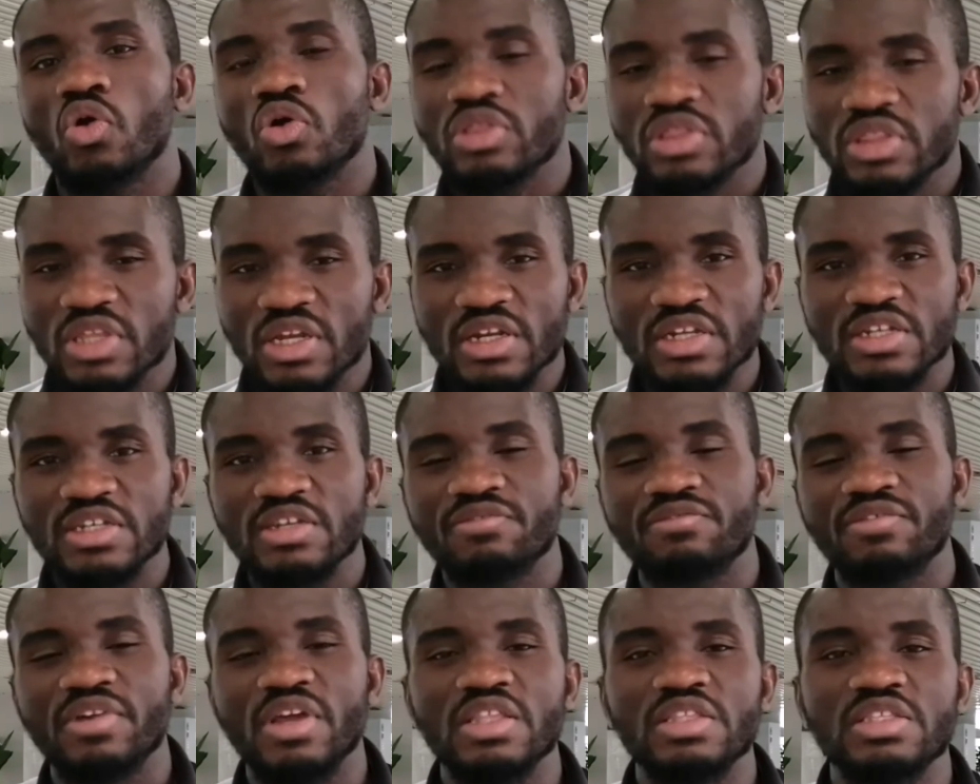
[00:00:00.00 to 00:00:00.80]

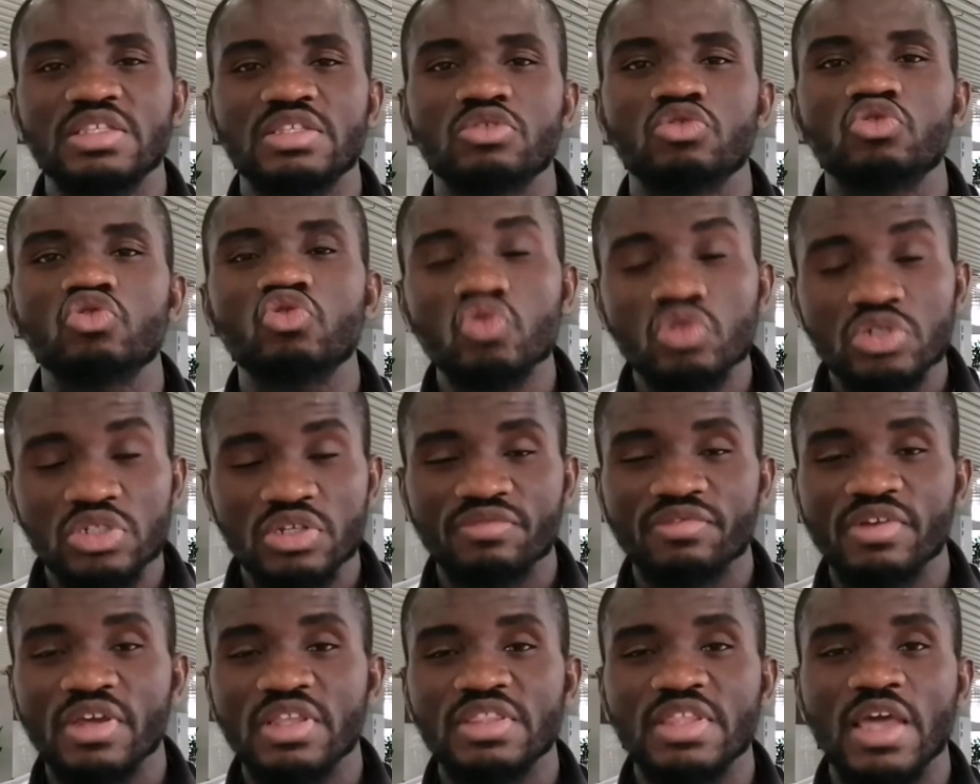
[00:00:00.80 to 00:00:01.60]

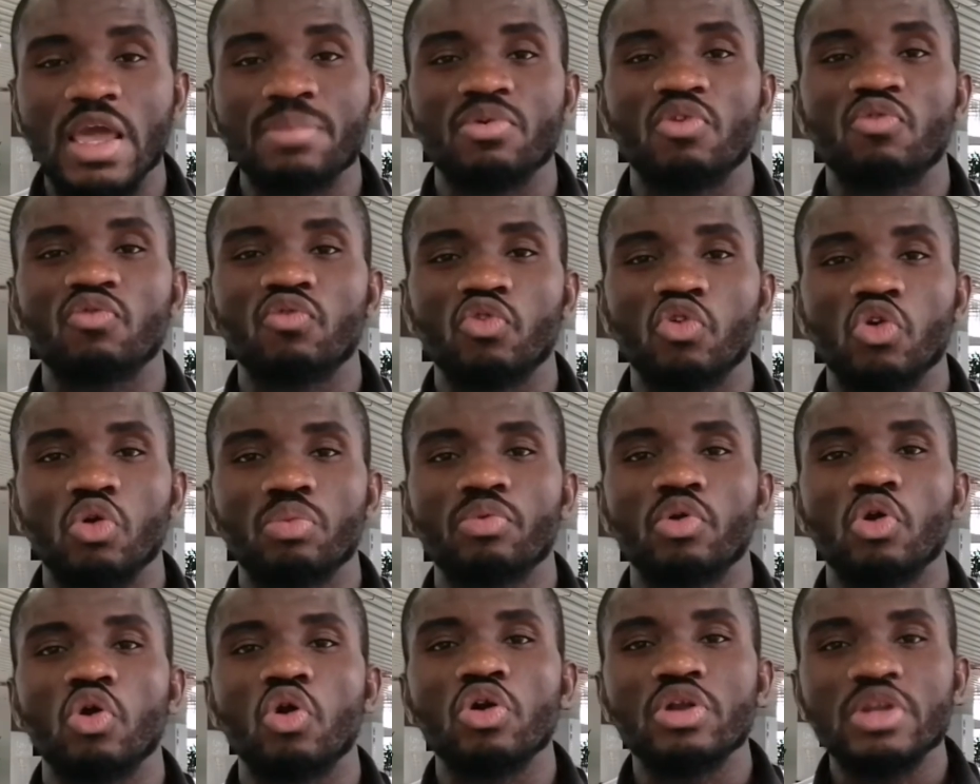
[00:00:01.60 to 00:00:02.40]
type of crop
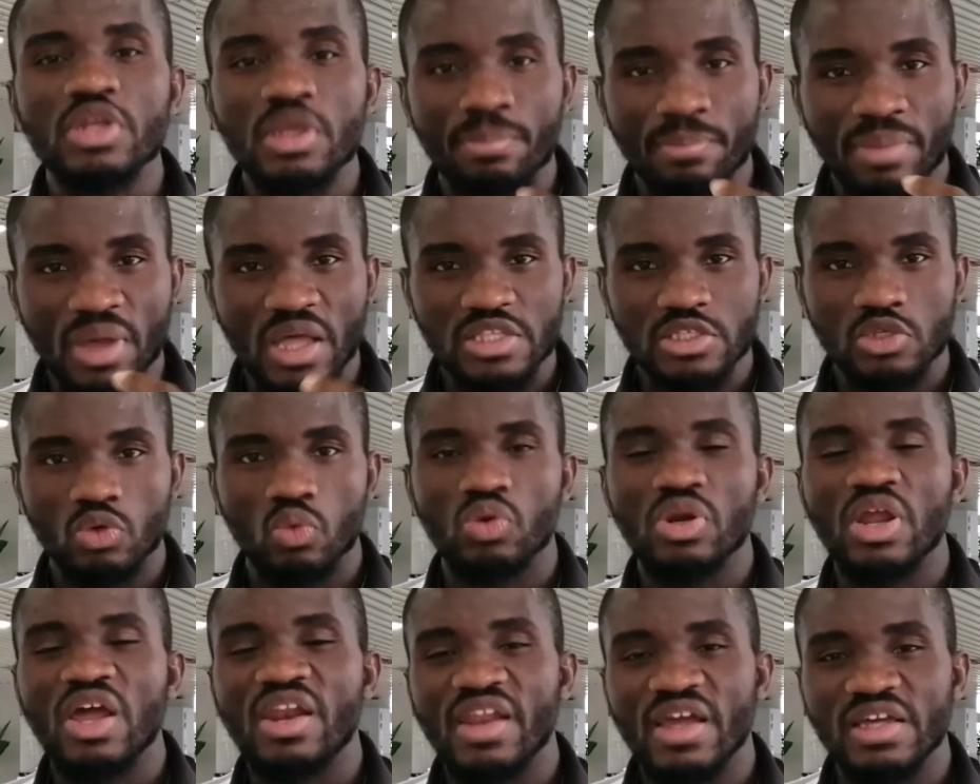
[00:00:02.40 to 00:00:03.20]
on a
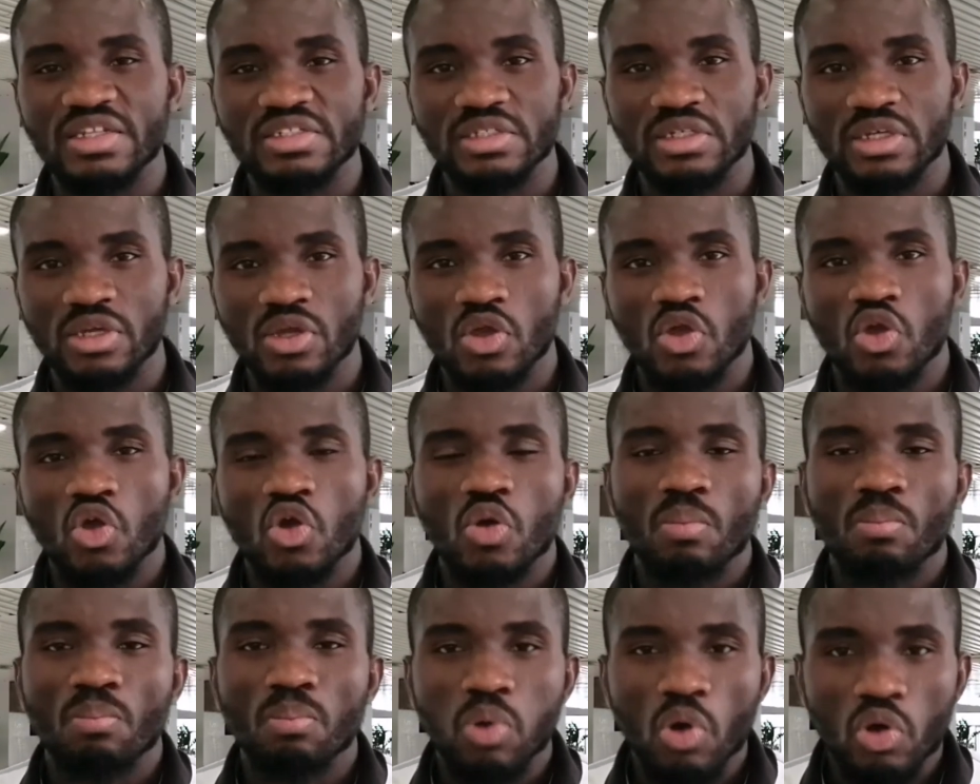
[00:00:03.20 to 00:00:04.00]
particular land,
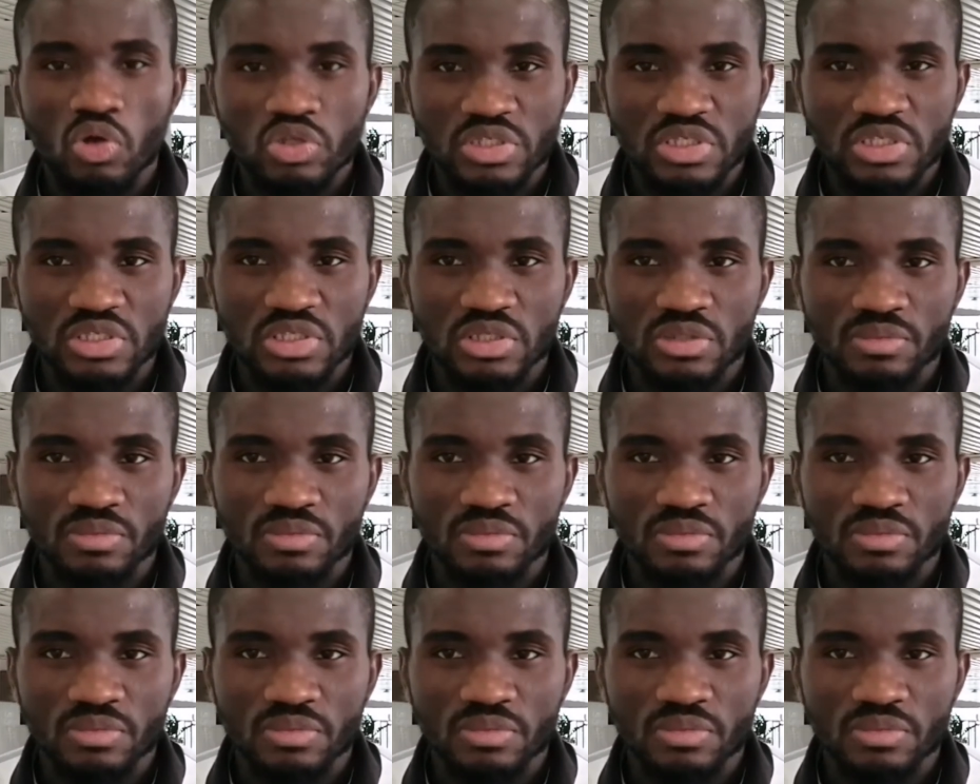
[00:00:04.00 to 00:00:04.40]
but